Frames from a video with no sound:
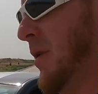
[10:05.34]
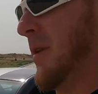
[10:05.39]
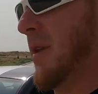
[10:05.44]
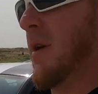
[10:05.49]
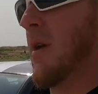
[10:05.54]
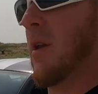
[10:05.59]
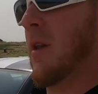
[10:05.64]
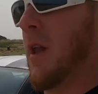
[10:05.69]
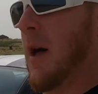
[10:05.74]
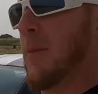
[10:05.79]

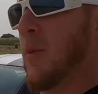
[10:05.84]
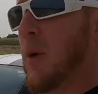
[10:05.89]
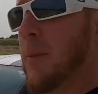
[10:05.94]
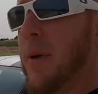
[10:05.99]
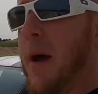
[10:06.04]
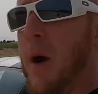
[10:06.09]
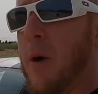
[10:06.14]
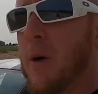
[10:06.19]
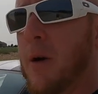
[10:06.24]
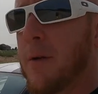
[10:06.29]
down a lot more
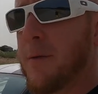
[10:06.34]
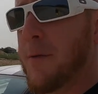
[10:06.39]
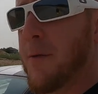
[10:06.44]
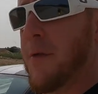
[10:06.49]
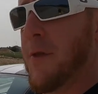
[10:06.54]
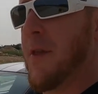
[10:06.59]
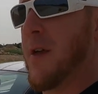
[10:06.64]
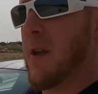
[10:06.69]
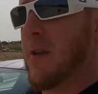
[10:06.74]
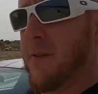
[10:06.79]
power
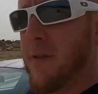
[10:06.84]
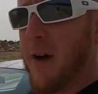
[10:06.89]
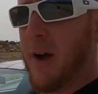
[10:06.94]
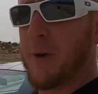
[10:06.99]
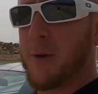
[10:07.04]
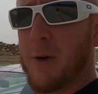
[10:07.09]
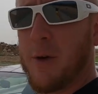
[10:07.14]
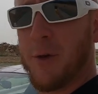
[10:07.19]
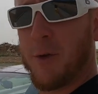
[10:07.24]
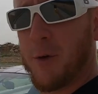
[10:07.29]
than a
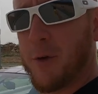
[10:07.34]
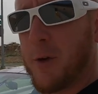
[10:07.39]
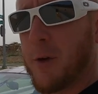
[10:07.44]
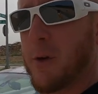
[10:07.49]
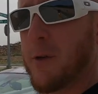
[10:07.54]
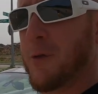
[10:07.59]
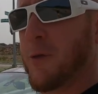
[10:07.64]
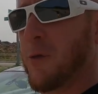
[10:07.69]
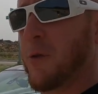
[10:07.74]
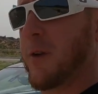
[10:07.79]
factory 13
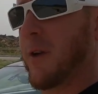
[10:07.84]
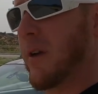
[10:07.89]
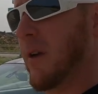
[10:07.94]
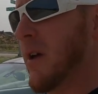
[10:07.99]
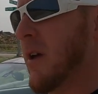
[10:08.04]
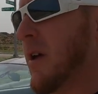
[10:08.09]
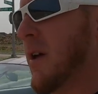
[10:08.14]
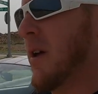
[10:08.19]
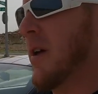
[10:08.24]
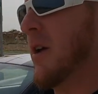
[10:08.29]
or 14
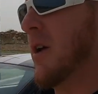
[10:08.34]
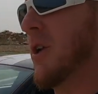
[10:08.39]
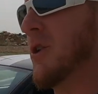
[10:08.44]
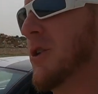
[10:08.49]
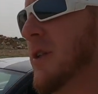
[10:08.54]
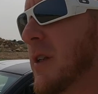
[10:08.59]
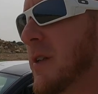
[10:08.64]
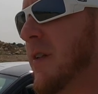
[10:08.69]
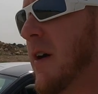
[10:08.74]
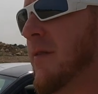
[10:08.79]

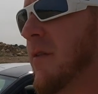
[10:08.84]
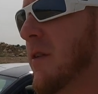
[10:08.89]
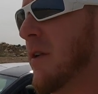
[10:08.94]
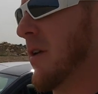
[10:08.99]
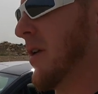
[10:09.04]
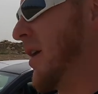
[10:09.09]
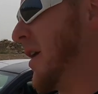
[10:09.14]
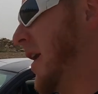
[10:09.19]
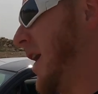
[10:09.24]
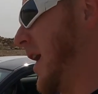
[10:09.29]

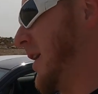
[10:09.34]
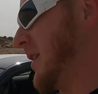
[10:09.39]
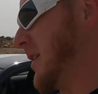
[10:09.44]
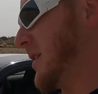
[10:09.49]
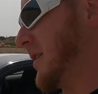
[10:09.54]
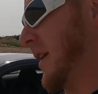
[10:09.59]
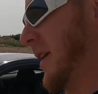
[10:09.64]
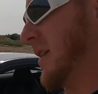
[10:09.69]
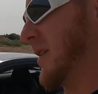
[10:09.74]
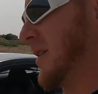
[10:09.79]
GT500 as it
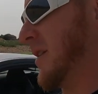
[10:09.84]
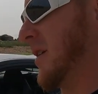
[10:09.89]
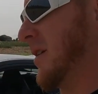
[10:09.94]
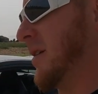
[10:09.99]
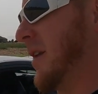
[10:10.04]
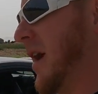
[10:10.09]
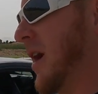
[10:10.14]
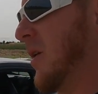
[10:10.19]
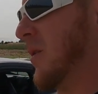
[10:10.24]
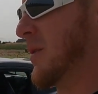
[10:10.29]
stands now.